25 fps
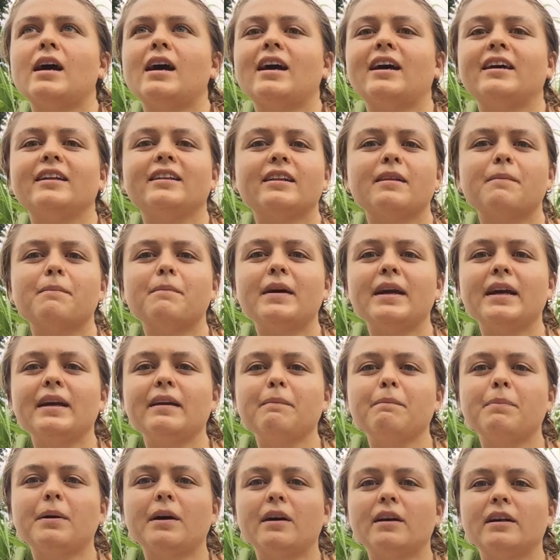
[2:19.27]
And the
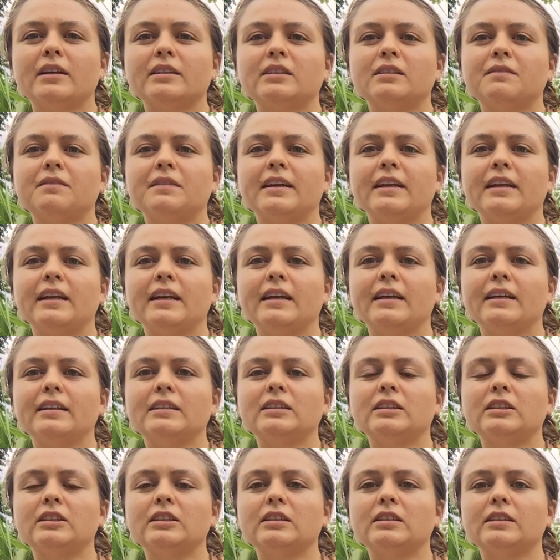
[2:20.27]
main part of it
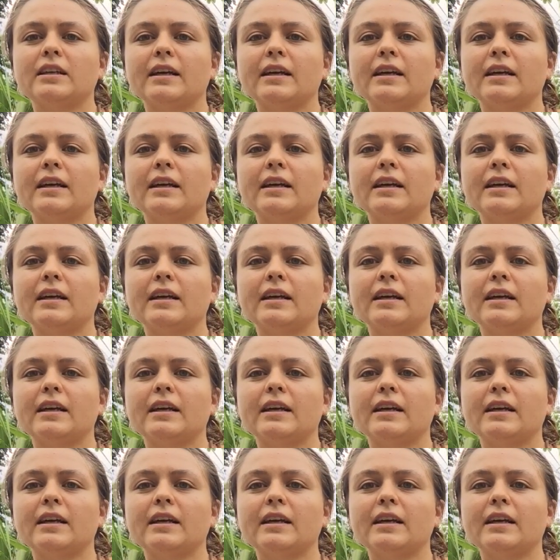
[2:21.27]
is just